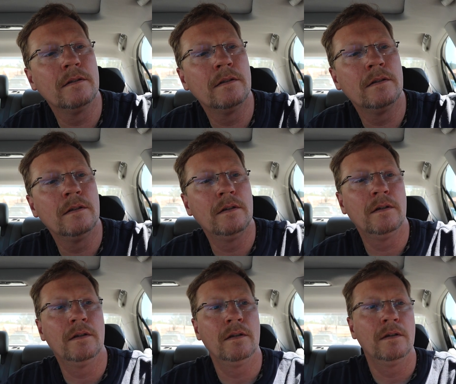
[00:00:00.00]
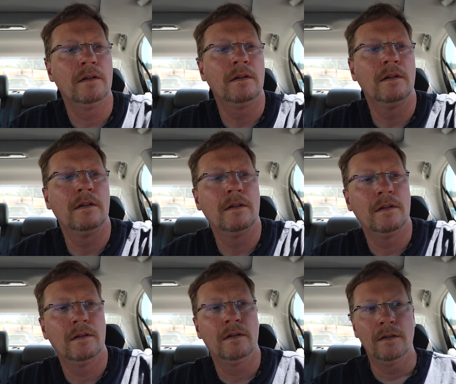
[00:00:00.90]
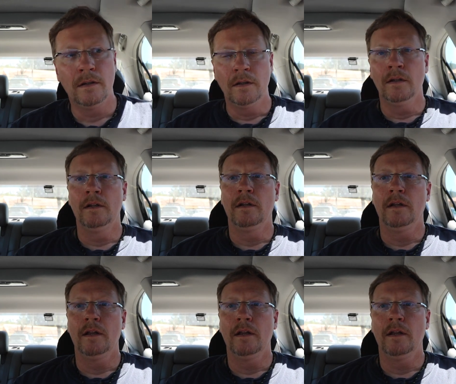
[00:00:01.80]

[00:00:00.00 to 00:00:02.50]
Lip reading: [no speech]